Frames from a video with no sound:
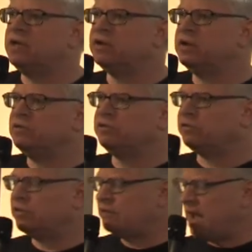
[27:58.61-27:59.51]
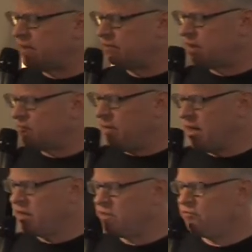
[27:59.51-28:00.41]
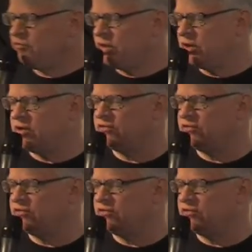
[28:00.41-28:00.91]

that uses the tactic of making the familiar